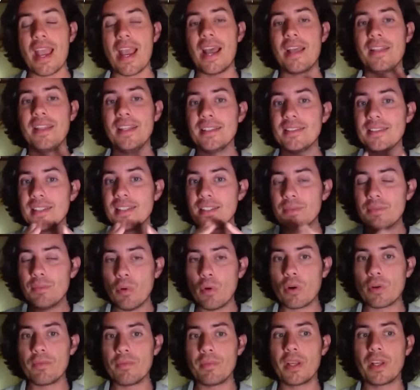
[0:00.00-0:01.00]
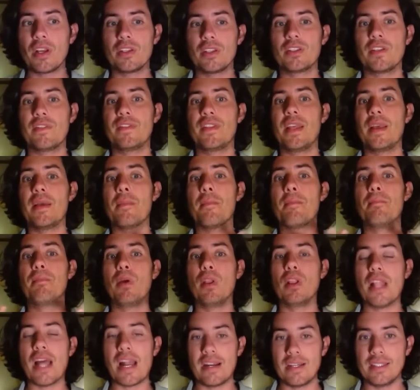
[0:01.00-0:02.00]
And this is born because of the
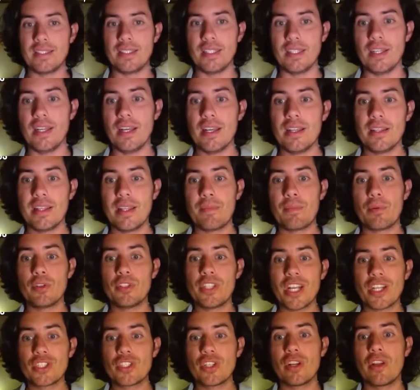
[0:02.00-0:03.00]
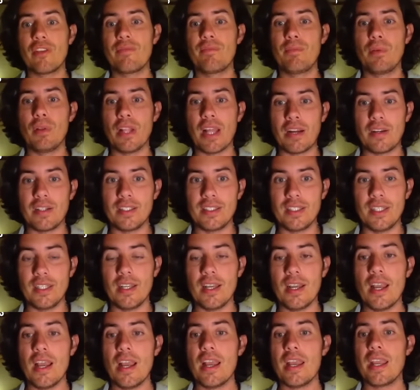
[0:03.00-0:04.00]
polarity, the projection of polarity.